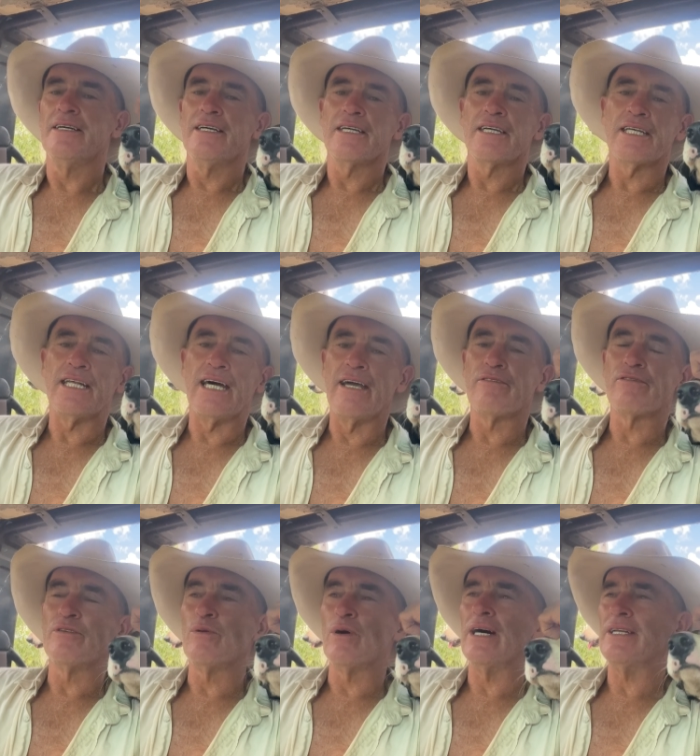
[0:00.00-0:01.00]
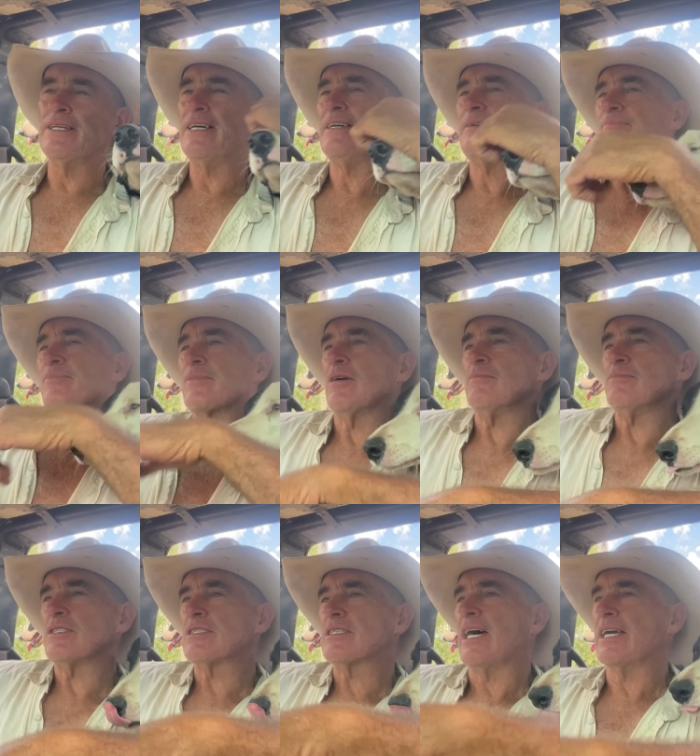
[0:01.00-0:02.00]
G'day everyone. I'm
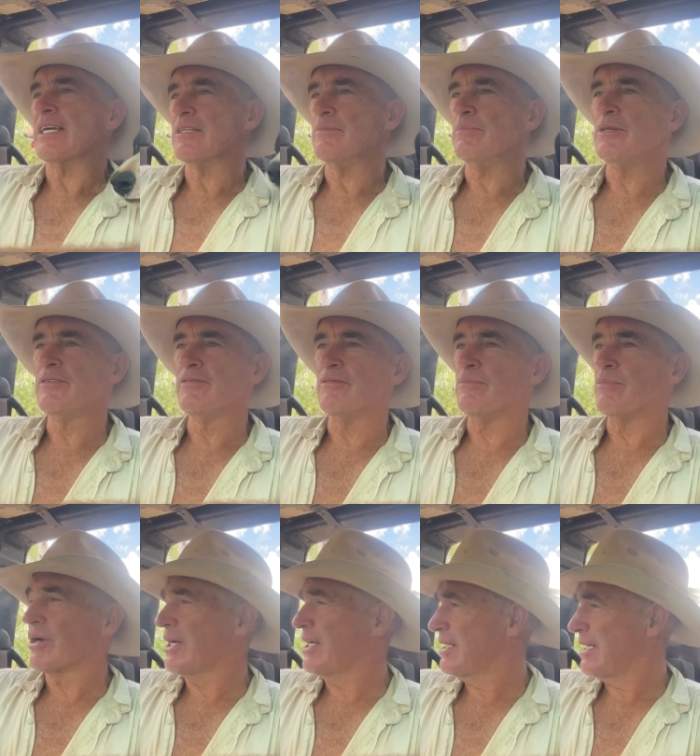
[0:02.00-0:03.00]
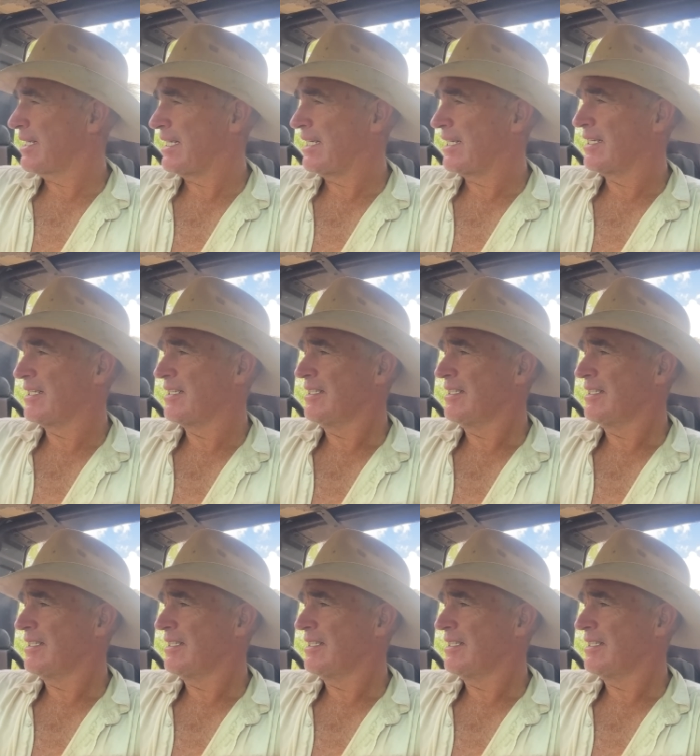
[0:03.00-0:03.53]
just taking a bit of a breather here